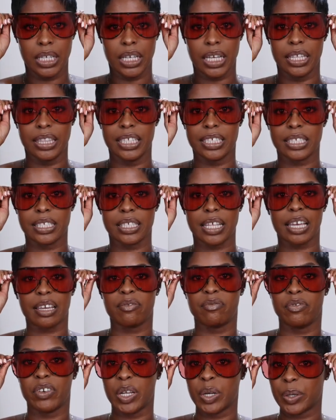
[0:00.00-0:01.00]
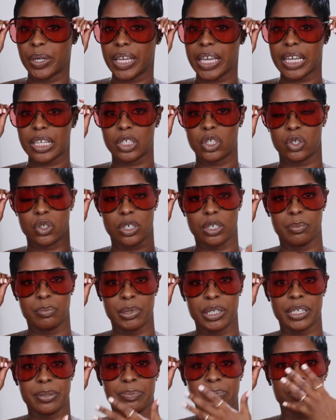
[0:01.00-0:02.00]
And this is like very extra,
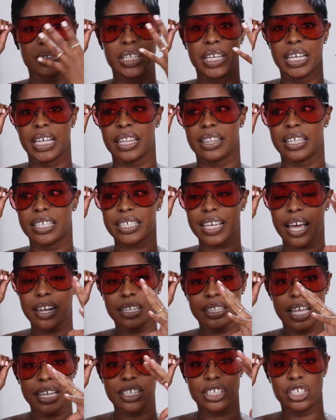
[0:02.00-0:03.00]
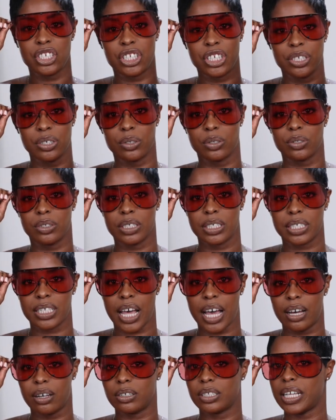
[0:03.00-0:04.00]
but this kind of like shield
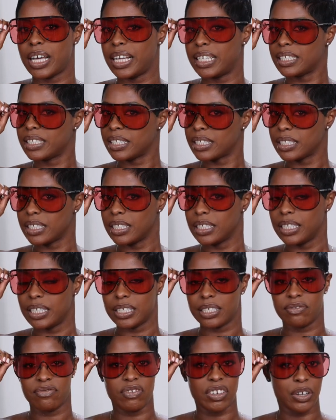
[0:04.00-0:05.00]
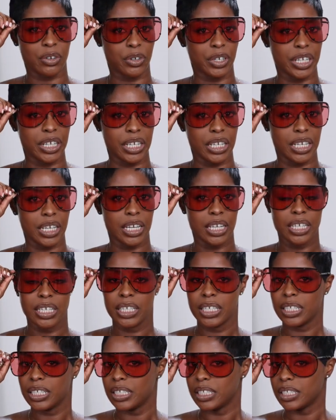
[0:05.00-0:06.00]
style glass is very
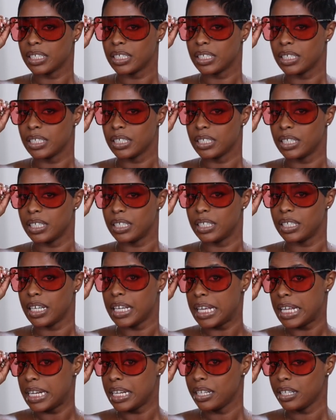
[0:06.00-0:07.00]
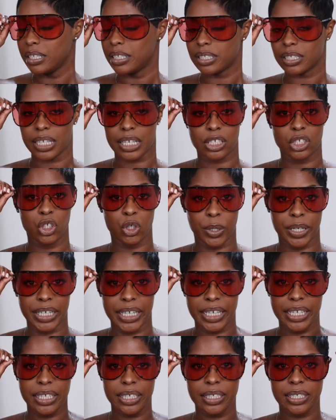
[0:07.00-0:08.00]
in. It's like
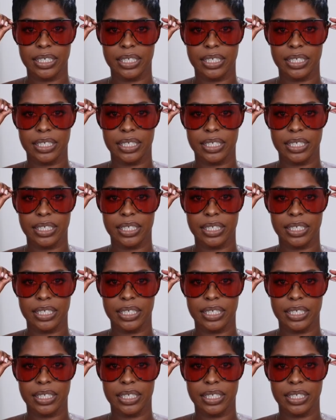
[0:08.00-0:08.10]
trending.